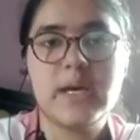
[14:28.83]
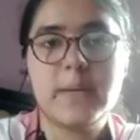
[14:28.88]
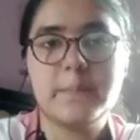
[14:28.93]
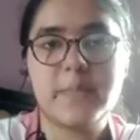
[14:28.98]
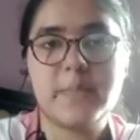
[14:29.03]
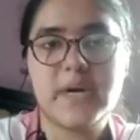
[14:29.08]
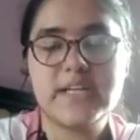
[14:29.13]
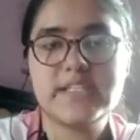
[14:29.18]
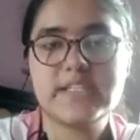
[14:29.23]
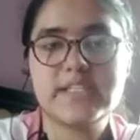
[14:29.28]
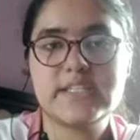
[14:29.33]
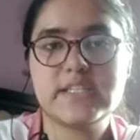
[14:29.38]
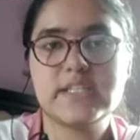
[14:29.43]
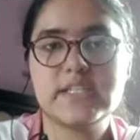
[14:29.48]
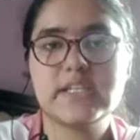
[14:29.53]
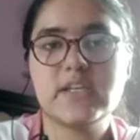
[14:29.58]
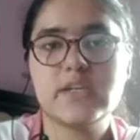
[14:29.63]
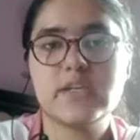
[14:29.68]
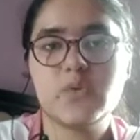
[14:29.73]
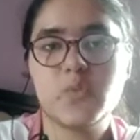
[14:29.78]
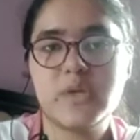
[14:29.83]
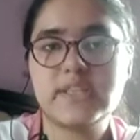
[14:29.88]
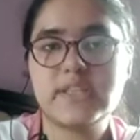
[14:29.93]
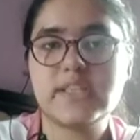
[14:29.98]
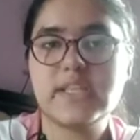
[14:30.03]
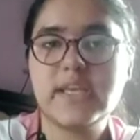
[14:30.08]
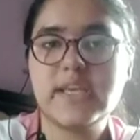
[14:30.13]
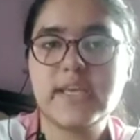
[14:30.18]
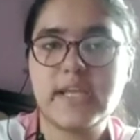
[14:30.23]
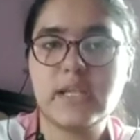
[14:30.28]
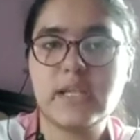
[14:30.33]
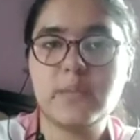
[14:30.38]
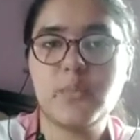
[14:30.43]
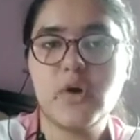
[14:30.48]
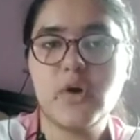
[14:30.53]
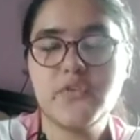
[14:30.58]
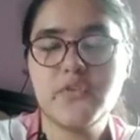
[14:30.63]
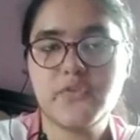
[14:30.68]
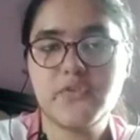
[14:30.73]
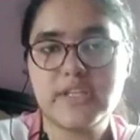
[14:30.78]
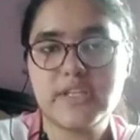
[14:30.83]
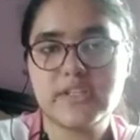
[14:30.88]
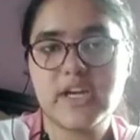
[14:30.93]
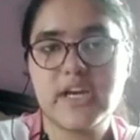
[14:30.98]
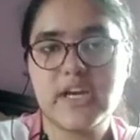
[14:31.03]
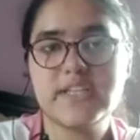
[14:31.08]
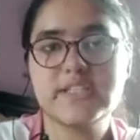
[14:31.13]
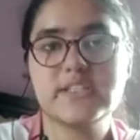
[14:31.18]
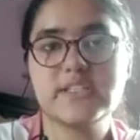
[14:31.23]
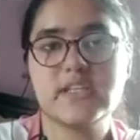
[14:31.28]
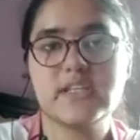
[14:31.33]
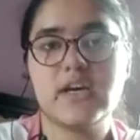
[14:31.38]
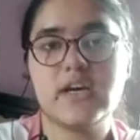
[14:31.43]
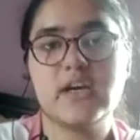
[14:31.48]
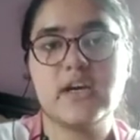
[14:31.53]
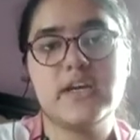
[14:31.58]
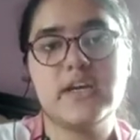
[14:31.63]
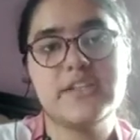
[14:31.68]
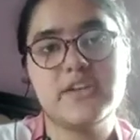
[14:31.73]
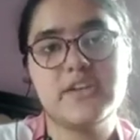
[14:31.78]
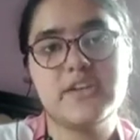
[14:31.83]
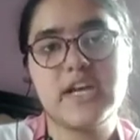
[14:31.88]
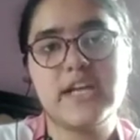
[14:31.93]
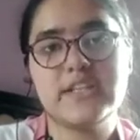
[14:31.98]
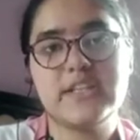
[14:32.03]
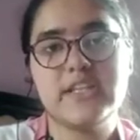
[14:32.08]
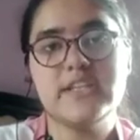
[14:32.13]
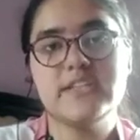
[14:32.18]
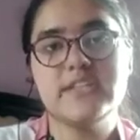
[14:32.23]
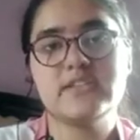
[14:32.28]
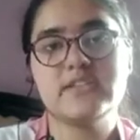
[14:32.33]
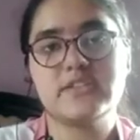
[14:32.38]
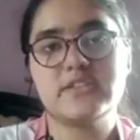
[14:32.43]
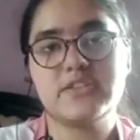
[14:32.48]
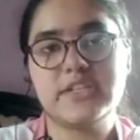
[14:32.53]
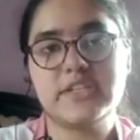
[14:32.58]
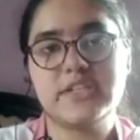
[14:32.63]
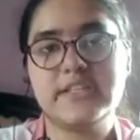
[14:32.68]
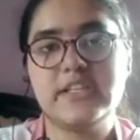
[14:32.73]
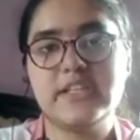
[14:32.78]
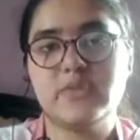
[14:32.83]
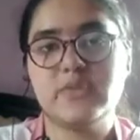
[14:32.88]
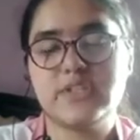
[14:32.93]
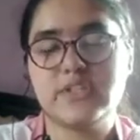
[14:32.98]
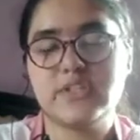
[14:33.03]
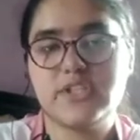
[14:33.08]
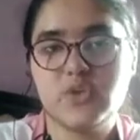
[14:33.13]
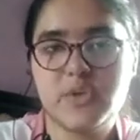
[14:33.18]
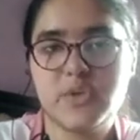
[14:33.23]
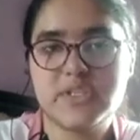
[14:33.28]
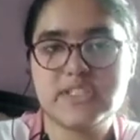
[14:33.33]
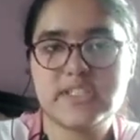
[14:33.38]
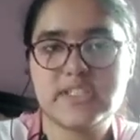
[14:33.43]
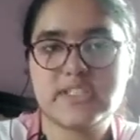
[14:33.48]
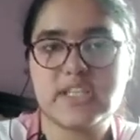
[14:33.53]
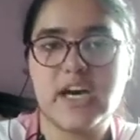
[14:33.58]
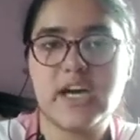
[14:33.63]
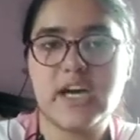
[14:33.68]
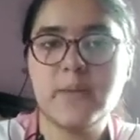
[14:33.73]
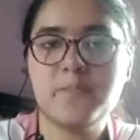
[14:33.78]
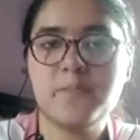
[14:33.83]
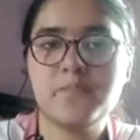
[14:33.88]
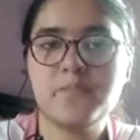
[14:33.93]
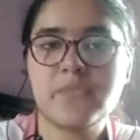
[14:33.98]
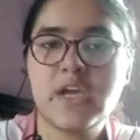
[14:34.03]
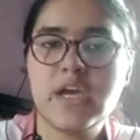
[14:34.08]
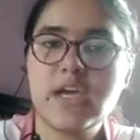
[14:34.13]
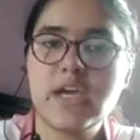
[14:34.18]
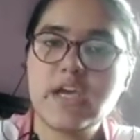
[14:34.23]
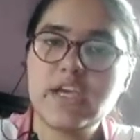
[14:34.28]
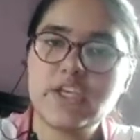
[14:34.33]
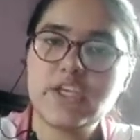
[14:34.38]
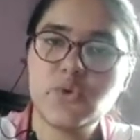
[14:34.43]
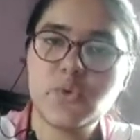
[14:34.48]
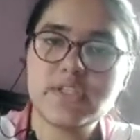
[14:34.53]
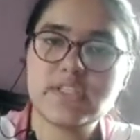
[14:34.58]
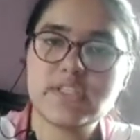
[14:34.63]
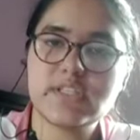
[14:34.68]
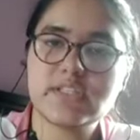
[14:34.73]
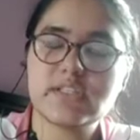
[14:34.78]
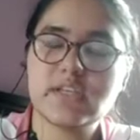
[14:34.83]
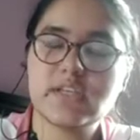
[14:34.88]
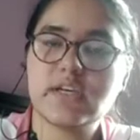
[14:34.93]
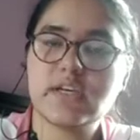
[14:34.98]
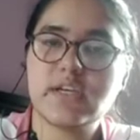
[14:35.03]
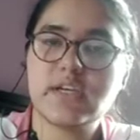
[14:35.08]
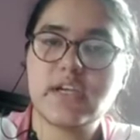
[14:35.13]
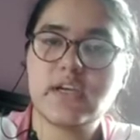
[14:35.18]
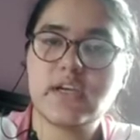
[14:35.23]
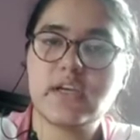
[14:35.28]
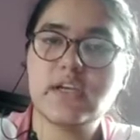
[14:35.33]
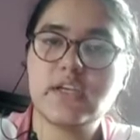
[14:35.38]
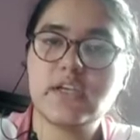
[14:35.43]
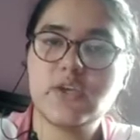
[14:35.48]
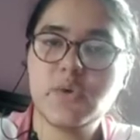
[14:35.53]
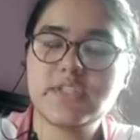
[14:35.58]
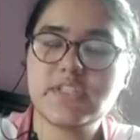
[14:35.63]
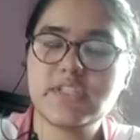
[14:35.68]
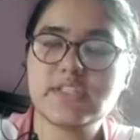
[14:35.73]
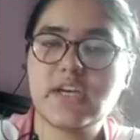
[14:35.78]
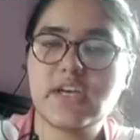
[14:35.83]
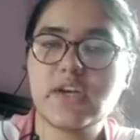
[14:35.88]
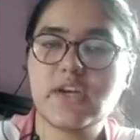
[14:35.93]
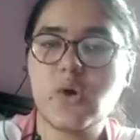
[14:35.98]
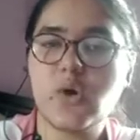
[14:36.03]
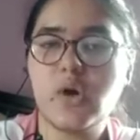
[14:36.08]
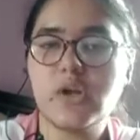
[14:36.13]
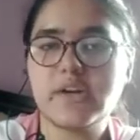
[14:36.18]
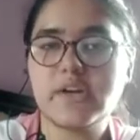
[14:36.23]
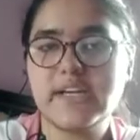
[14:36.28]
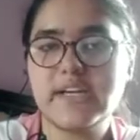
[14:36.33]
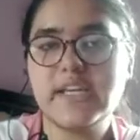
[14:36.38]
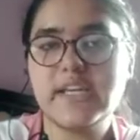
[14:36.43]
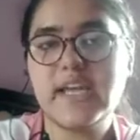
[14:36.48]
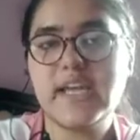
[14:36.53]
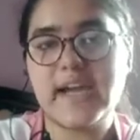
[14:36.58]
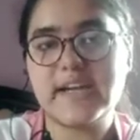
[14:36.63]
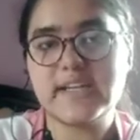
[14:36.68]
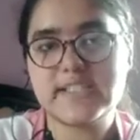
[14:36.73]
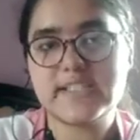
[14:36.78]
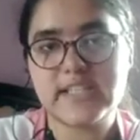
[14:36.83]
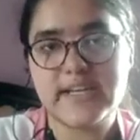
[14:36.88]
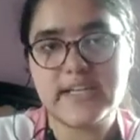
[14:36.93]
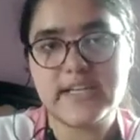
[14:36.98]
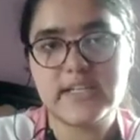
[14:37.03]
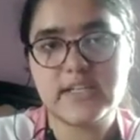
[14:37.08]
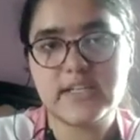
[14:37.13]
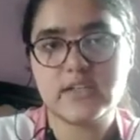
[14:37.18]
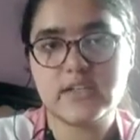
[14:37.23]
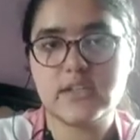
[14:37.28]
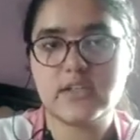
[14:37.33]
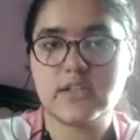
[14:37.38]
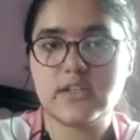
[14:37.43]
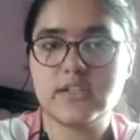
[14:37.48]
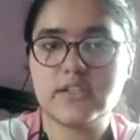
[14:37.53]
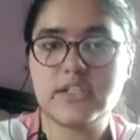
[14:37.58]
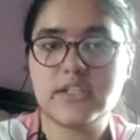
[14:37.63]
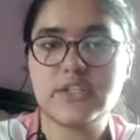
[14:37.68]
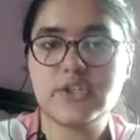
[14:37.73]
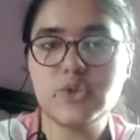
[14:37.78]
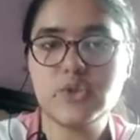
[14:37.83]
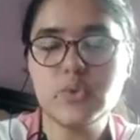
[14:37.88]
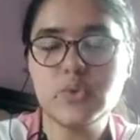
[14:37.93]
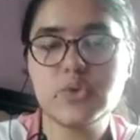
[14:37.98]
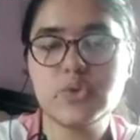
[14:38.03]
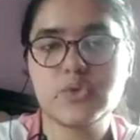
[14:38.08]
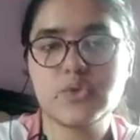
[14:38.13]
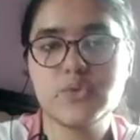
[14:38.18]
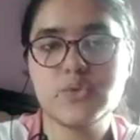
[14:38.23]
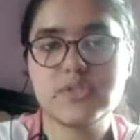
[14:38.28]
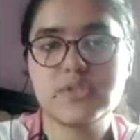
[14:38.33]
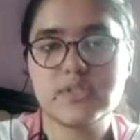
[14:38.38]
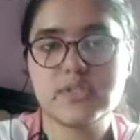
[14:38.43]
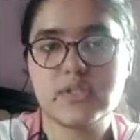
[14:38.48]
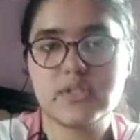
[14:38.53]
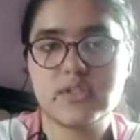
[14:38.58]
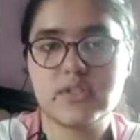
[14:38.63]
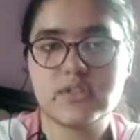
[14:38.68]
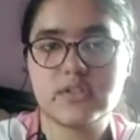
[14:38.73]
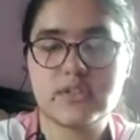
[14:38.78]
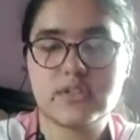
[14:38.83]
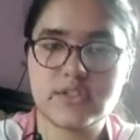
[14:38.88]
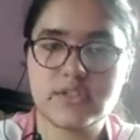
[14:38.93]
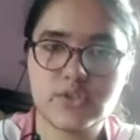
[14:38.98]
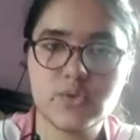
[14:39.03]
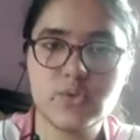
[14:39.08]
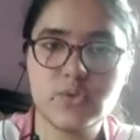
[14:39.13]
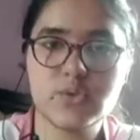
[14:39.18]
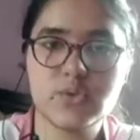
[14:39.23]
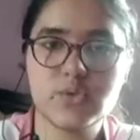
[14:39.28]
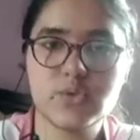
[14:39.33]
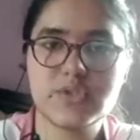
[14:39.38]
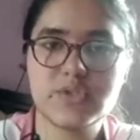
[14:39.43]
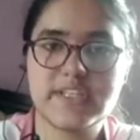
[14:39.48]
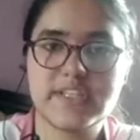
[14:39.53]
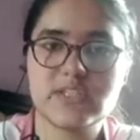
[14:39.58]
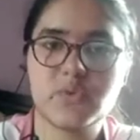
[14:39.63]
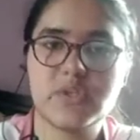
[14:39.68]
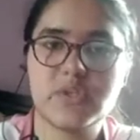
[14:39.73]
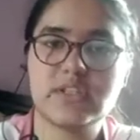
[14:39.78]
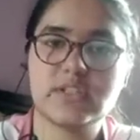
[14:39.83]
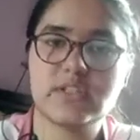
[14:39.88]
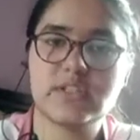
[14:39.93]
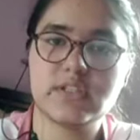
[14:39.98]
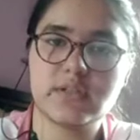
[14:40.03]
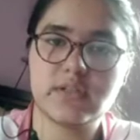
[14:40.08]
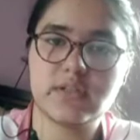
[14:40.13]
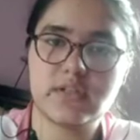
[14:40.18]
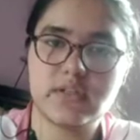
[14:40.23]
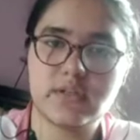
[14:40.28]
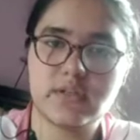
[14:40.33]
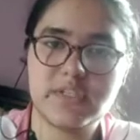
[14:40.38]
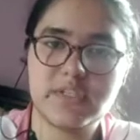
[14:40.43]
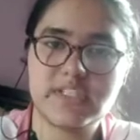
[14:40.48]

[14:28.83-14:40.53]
But with the help of Indra's, uh, Indira Gandhi's treaty with USSR, USS, uh, USSR already had sent uh, the two cruise, uh, the two cruises with uh, mm-hmm.